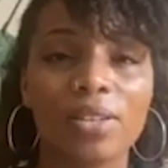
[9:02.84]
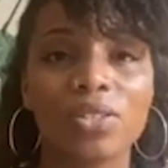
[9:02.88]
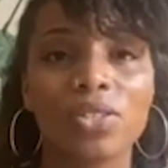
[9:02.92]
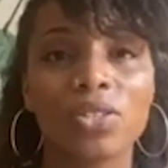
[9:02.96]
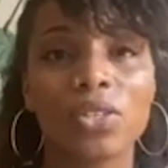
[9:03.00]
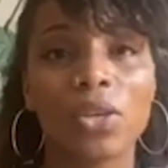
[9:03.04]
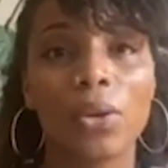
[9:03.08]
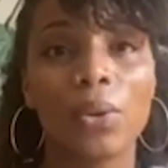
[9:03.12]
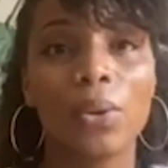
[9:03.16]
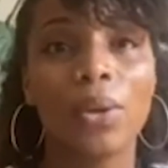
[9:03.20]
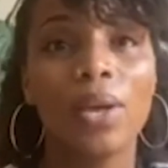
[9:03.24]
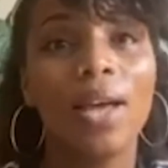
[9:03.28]

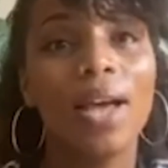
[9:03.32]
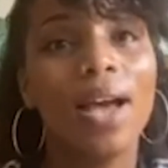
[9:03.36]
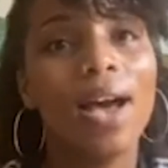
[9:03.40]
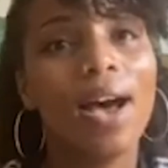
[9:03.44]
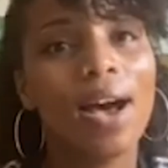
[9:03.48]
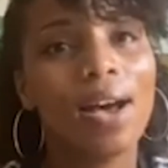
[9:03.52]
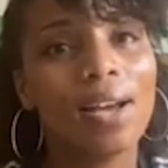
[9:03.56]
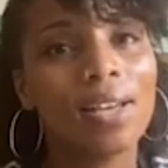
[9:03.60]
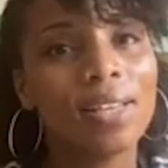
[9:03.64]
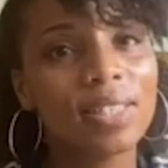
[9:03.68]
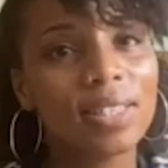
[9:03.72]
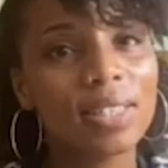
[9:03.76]
So
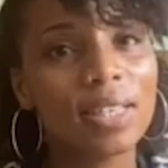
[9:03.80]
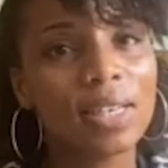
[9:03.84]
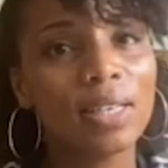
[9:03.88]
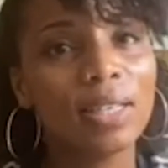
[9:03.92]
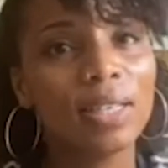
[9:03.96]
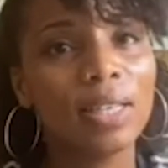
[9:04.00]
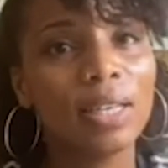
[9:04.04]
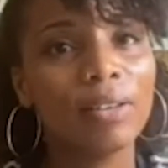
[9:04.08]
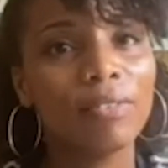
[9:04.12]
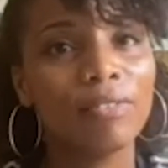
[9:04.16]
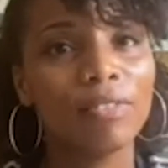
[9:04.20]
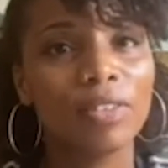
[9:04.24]

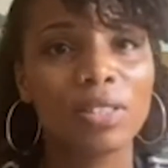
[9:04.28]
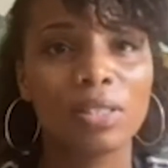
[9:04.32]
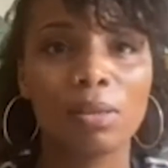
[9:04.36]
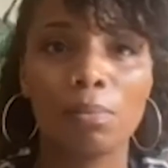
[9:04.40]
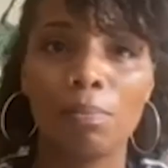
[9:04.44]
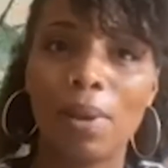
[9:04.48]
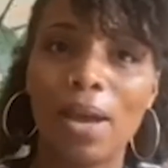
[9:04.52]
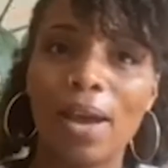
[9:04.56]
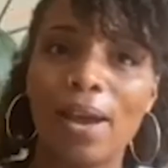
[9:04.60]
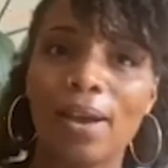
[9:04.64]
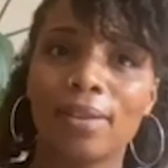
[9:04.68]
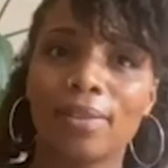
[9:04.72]
ideally, if it's a
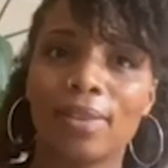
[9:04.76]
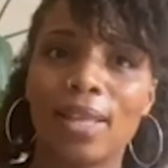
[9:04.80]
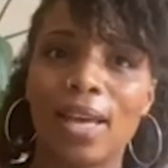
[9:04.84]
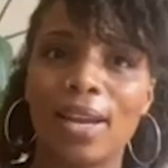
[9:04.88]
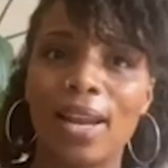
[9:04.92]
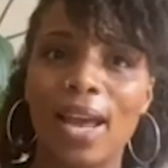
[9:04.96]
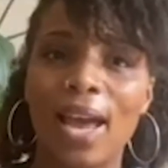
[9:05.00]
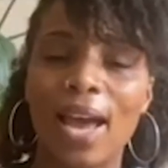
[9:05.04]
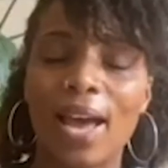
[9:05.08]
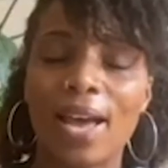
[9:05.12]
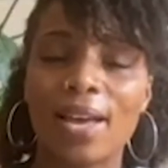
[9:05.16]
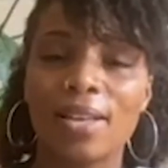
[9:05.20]
bag that
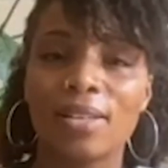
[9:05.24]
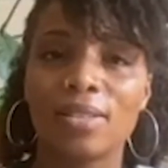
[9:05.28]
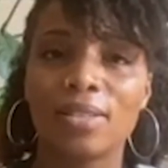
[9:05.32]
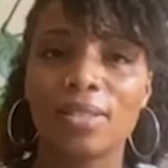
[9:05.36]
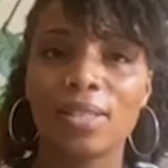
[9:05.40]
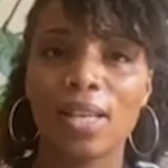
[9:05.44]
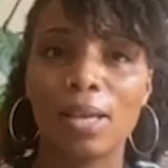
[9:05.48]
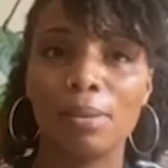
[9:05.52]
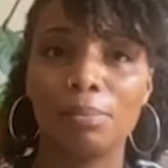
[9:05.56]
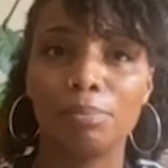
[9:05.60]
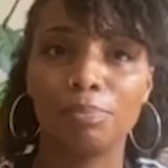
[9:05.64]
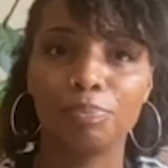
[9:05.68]
has
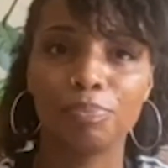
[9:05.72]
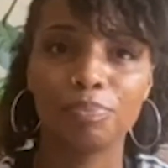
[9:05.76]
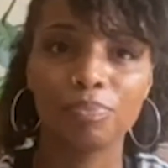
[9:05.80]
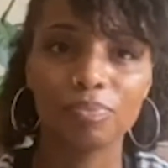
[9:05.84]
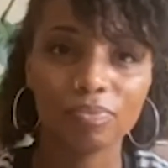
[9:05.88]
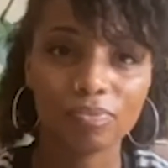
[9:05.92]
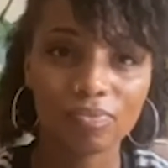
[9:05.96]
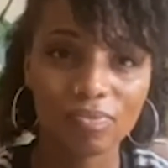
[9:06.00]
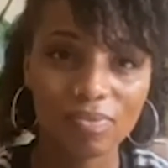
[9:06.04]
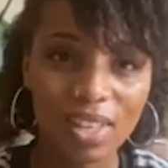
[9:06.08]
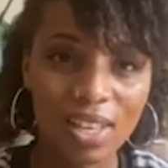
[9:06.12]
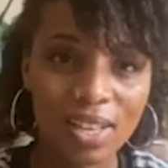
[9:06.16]

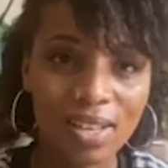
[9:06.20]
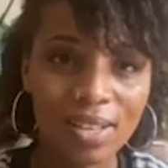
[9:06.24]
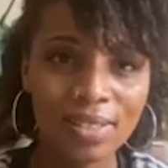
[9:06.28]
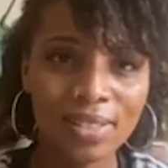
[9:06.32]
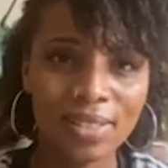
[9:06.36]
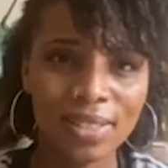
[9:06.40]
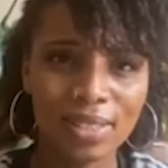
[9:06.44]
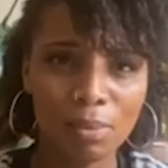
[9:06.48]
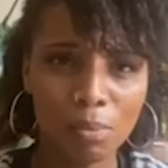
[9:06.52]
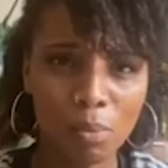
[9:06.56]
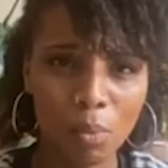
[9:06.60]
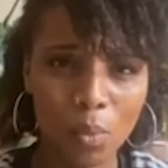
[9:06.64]

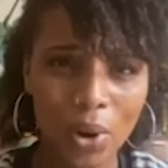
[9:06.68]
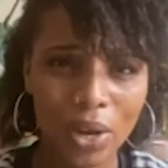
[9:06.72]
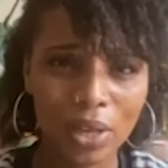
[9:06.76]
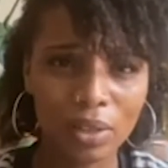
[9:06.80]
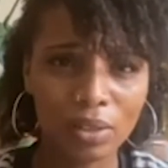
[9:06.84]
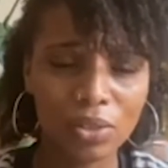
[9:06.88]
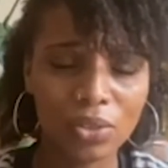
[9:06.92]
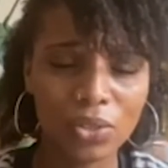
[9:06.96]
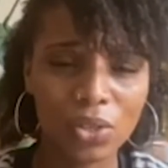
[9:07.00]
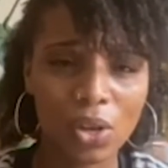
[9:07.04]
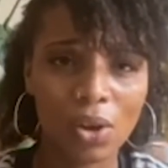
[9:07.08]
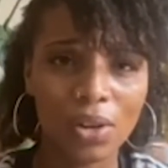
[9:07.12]
some
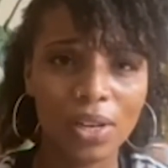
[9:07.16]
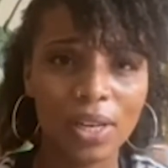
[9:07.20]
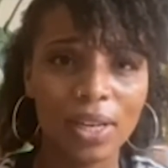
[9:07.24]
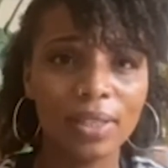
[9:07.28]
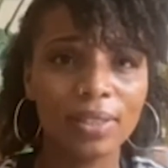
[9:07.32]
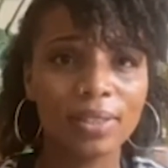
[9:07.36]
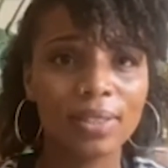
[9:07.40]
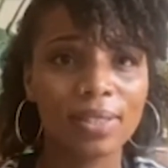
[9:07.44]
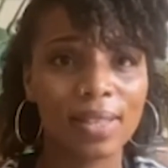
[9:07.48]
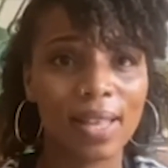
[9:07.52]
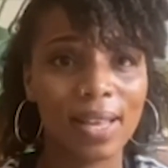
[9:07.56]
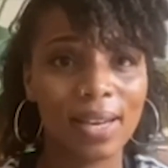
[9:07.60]
wheels on
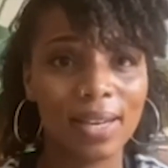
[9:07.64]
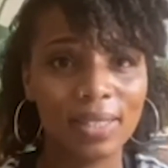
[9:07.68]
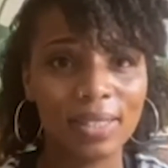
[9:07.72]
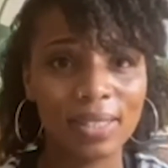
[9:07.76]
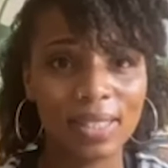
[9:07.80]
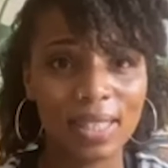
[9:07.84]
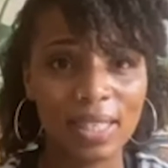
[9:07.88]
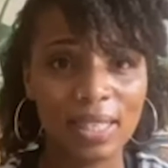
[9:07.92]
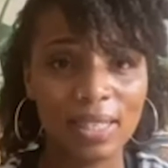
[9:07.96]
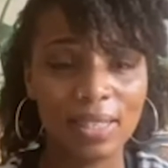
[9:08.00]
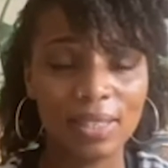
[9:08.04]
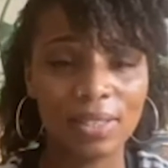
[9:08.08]
it, then it's
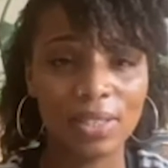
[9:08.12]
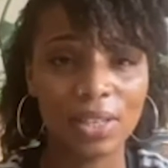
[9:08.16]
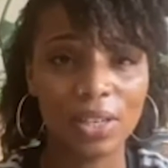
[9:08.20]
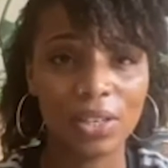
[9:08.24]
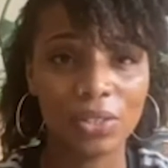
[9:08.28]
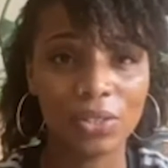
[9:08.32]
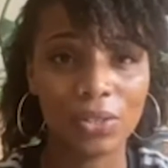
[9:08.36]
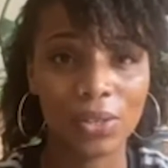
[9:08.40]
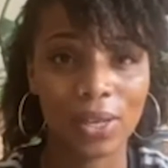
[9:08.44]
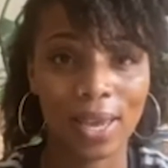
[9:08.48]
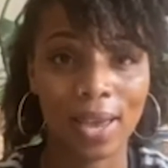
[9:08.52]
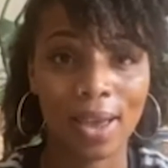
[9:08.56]
easier
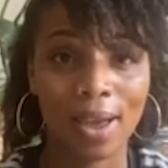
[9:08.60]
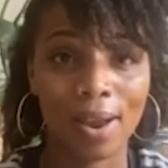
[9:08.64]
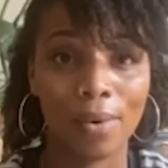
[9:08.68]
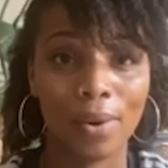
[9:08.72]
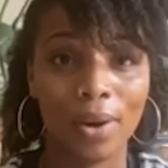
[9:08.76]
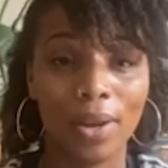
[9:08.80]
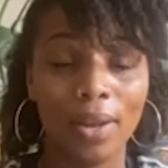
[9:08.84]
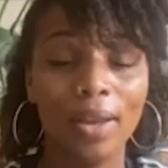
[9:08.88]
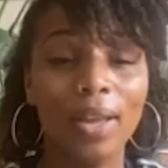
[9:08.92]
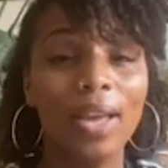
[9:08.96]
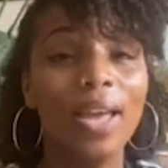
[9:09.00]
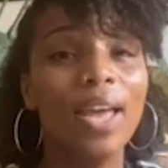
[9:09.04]
to
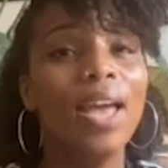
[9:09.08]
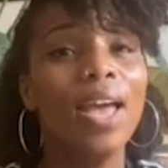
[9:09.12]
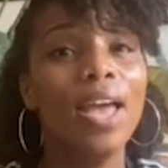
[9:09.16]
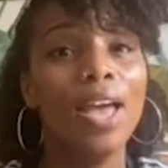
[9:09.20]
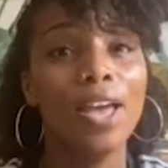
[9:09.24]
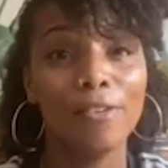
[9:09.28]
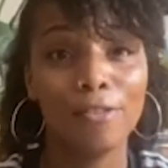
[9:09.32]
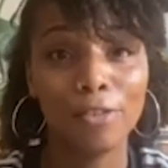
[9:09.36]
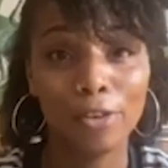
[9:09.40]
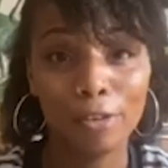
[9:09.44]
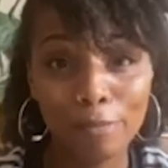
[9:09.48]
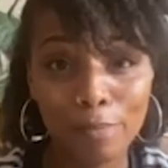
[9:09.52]
carry.
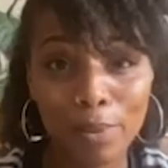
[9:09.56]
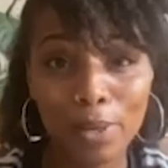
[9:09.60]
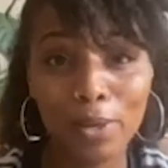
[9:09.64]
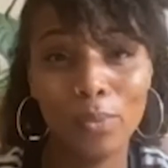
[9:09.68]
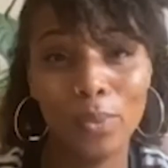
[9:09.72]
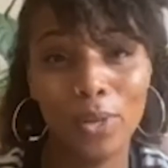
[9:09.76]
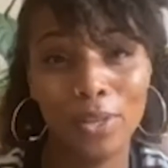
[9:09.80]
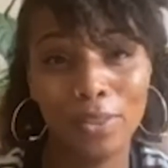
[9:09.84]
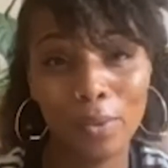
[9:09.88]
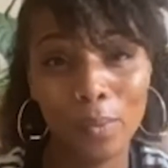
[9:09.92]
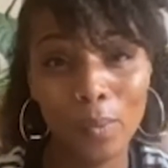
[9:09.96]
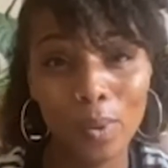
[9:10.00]
If you've been
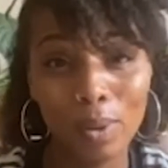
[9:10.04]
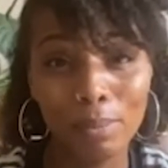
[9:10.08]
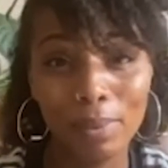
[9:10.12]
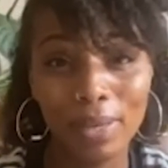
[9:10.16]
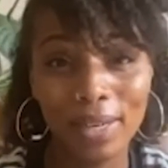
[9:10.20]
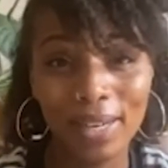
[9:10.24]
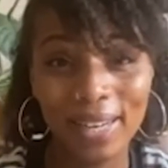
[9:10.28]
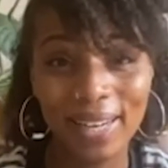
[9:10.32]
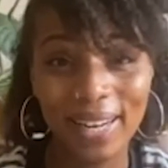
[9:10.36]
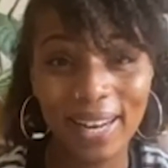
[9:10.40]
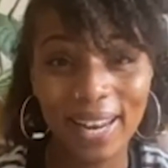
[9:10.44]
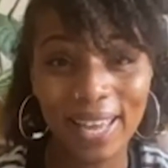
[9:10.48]
with a woman
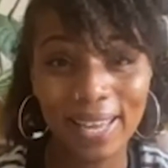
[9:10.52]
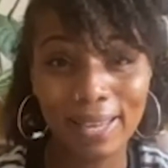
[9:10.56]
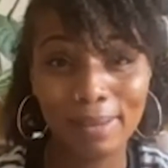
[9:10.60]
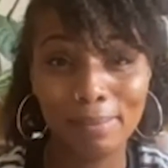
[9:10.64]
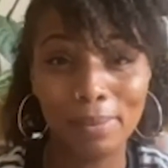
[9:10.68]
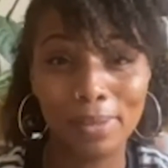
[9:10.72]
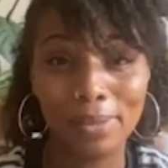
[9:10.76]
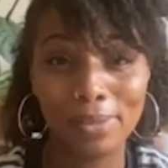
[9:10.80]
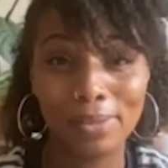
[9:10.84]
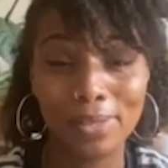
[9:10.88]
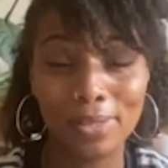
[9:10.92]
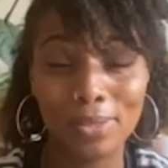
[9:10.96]
in
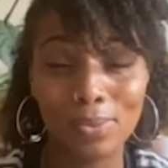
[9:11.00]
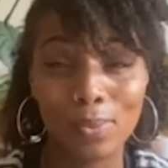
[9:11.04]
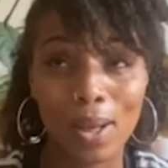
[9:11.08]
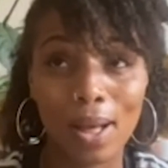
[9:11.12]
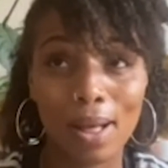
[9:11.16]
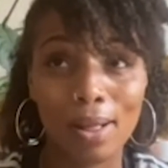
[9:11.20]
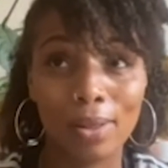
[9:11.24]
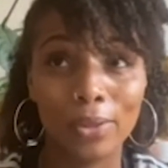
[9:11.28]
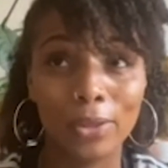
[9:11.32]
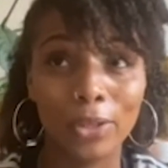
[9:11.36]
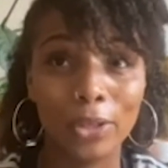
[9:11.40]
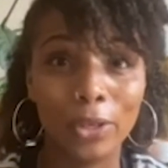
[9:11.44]
labor as
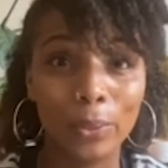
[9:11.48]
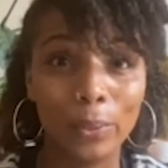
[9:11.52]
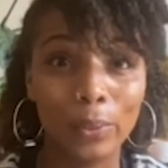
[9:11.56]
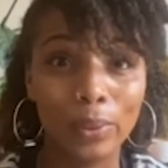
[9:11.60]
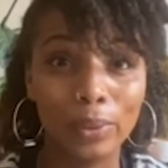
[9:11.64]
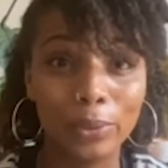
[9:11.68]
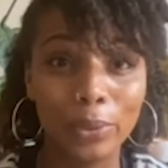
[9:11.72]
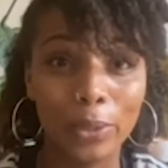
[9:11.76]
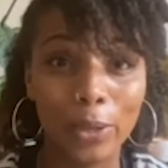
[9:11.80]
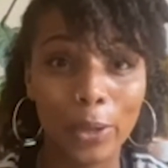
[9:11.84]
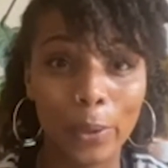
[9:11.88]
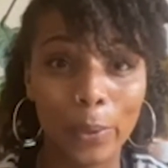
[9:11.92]
well, you
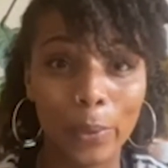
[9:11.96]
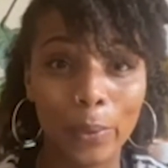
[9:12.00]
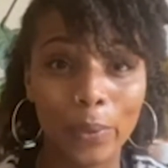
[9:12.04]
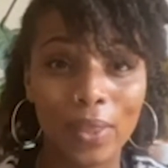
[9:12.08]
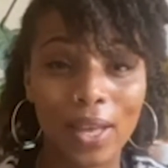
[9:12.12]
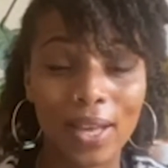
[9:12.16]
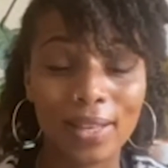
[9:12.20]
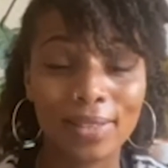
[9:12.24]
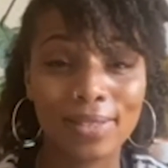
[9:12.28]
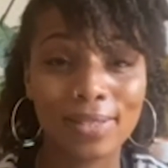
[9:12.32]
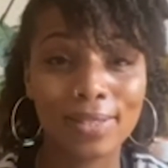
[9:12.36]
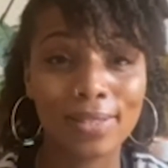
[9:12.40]
will know
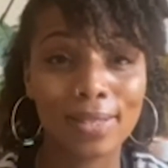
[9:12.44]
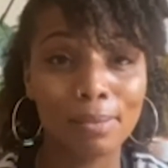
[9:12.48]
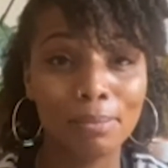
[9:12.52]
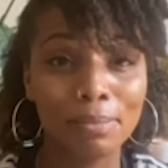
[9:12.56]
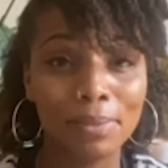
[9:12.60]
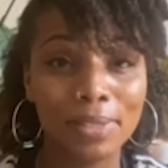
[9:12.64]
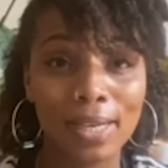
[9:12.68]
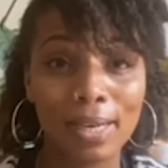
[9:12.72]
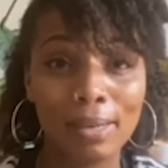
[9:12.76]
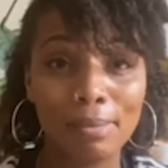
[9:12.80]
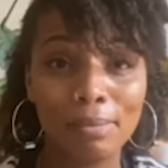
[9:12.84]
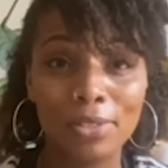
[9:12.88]
that
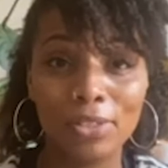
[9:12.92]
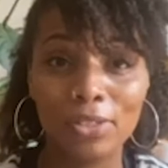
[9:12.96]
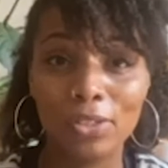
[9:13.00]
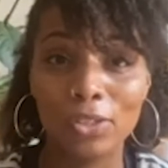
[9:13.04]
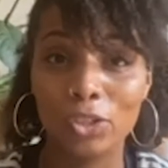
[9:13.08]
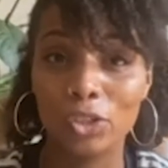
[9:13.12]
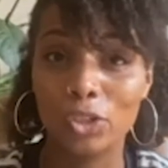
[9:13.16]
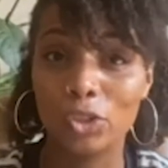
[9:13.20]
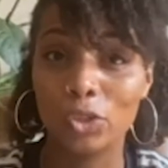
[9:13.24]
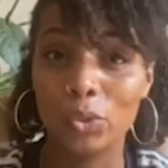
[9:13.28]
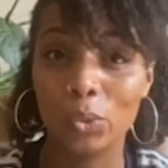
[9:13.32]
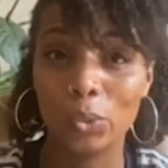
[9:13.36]
sometimes the
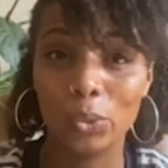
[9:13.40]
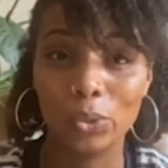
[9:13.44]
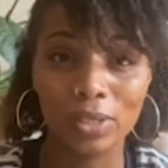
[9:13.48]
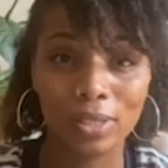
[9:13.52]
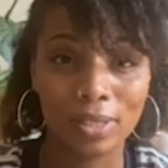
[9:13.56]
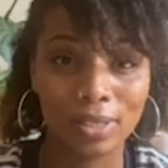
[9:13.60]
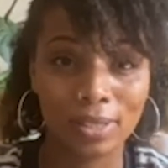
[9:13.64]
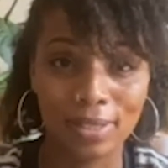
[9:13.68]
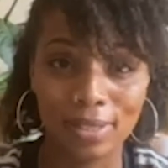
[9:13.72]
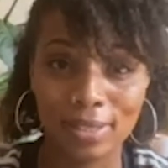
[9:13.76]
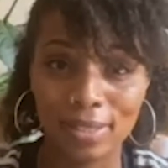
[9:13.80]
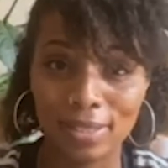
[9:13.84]

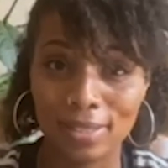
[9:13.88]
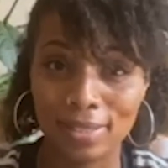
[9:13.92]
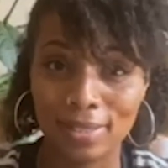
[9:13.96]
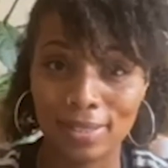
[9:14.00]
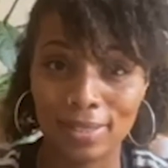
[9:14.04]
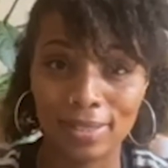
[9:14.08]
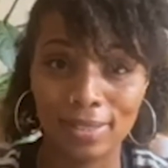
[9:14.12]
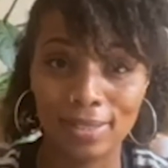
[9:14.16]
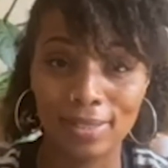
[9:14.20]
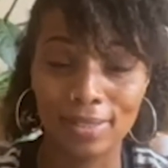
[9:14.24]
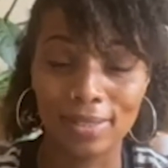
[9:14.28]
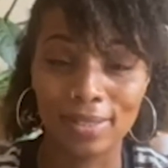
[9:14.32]
shortest
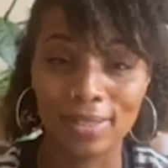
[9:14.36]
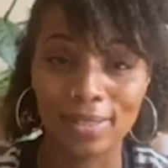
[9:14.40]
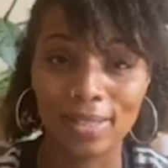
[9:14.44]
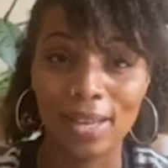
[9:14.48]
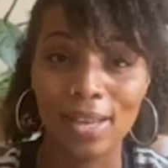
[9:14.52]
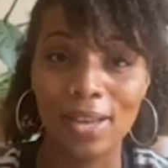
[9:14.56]
distance